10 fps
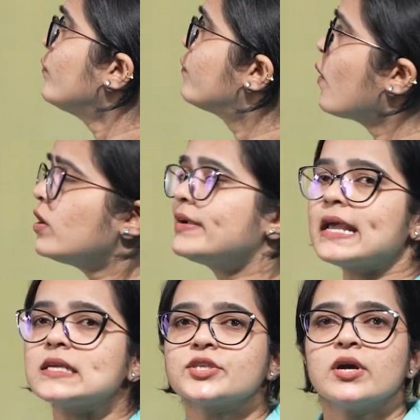
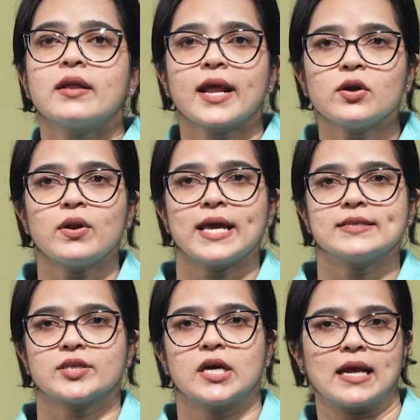voltage
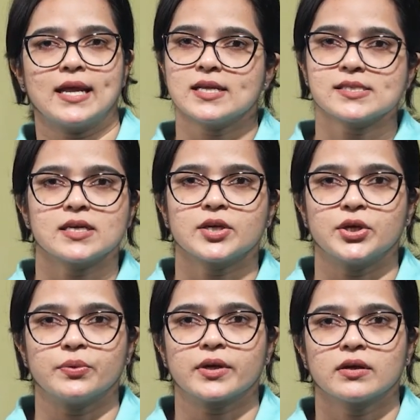regulator in a
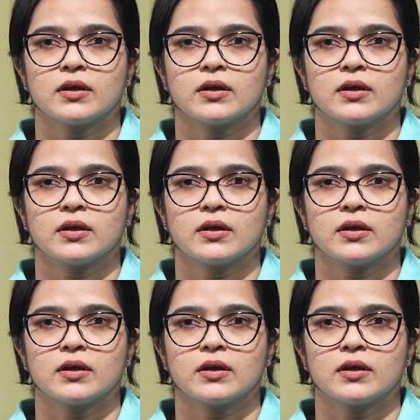circuit.